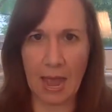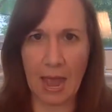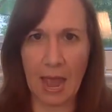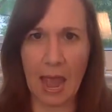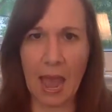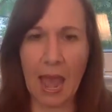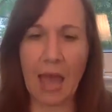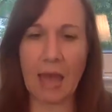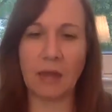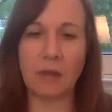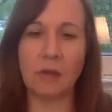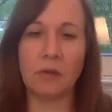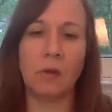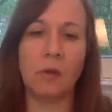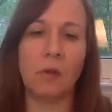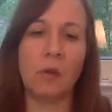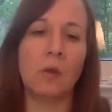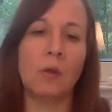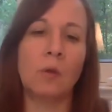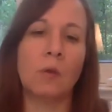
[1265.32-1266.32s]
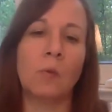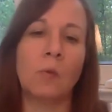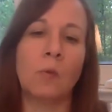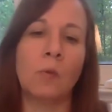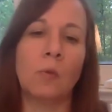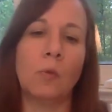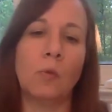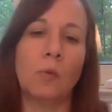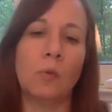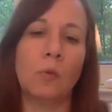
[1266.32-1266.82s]
And
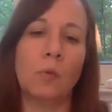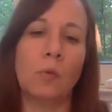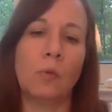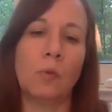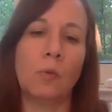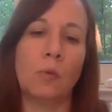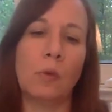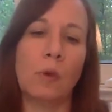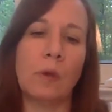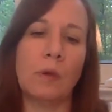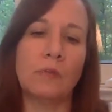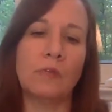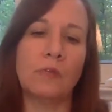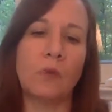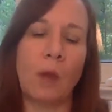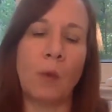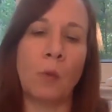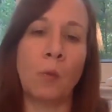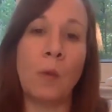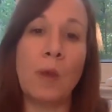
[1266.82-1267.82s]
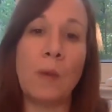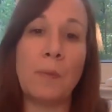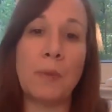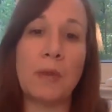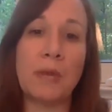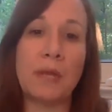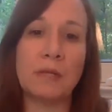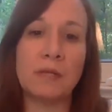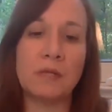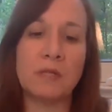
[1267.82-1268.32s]
so I whip
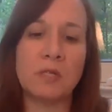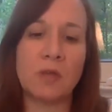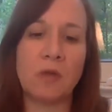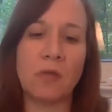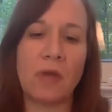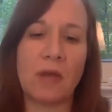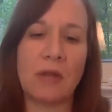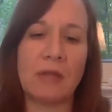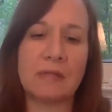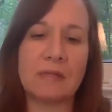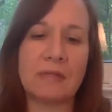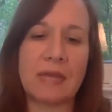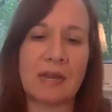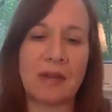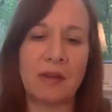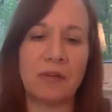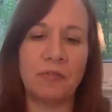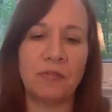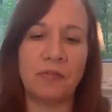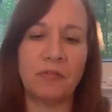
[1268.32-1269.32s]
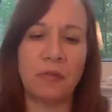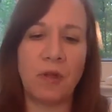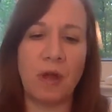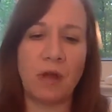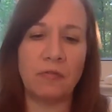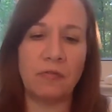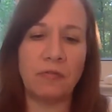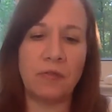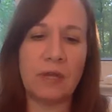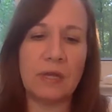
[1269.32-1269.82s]
it so that it's like a
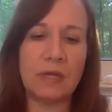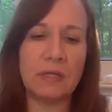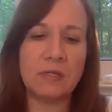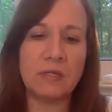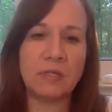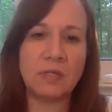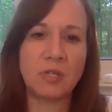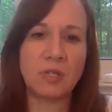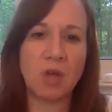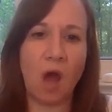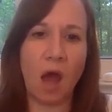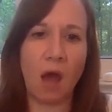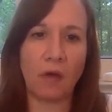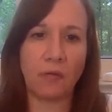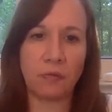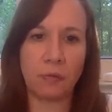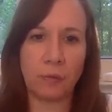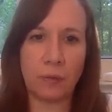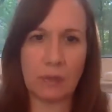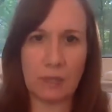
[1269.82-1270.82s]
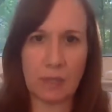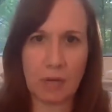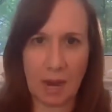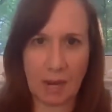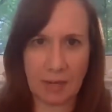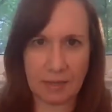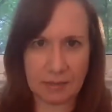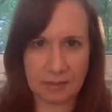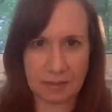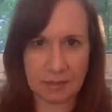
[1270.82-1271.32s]
fluffy, soft, really
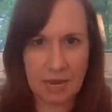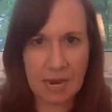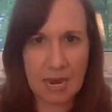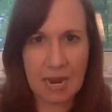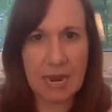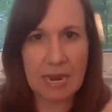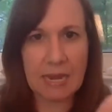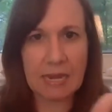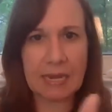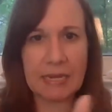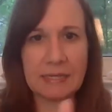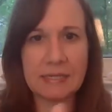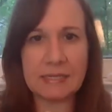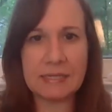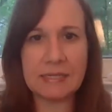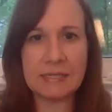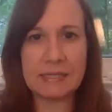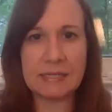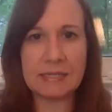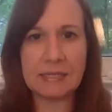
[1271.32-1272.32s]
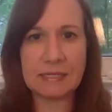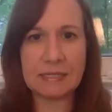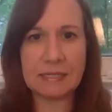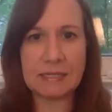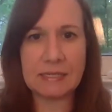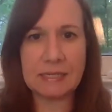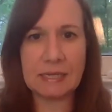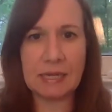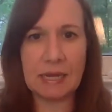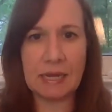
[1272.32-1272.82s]
nice
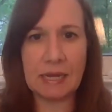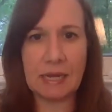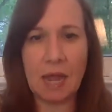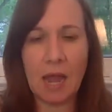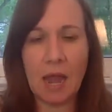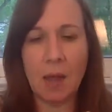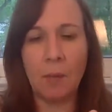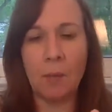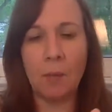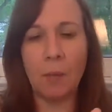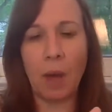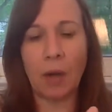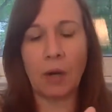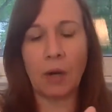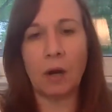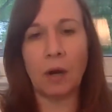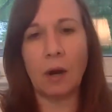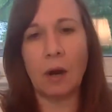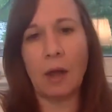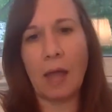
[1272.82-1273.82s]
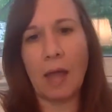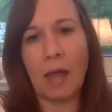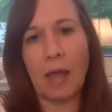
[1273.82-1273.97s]
consistency butter.